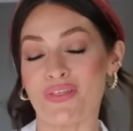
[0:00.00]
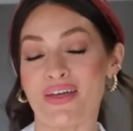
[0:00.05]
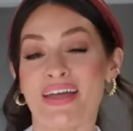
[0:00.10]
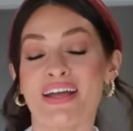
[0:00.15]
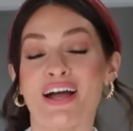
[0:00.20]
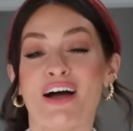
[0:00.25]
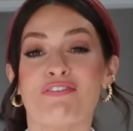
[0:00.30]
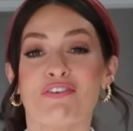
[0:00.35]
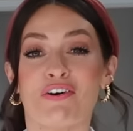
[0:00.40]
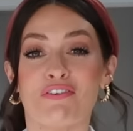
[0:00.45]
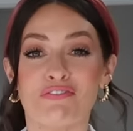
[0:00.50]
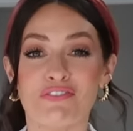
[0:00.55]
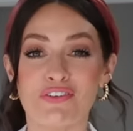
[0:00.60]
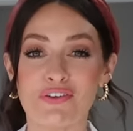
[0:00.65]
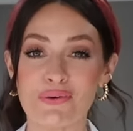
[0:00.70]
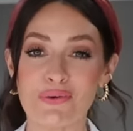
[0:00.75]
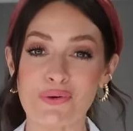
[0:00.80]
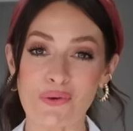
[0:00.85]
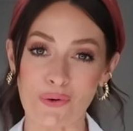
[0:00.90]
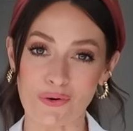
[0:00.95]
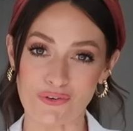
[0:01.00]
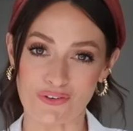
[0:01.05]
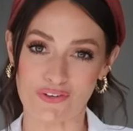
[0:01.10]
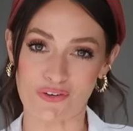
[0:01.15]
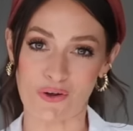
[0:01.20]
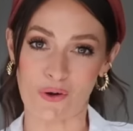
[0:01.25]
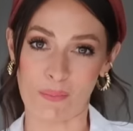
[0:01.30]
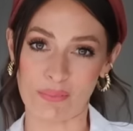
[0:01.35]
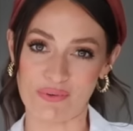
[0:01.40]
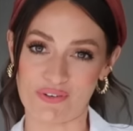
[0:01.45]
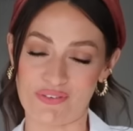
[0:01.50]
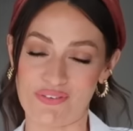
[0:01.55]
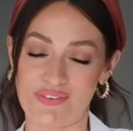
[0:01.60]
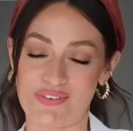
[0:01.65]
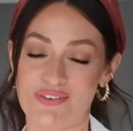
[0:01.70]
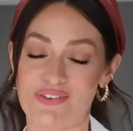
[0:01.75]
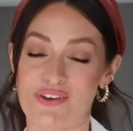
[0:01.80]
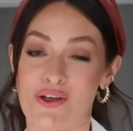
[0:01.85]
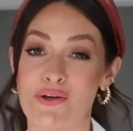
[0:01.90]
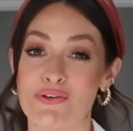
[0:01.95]
thing, I've got a few gorgeous options
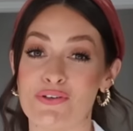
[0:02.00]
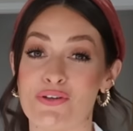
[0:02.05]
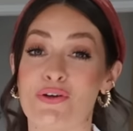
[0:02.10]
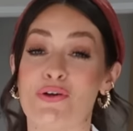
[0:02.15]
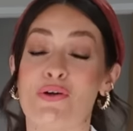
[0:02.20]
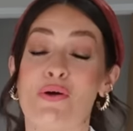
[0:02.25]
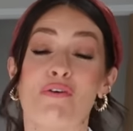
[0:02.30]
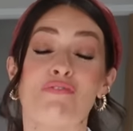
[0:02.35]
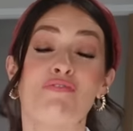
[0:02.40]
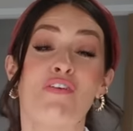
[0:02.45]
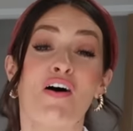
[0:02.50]
to show you.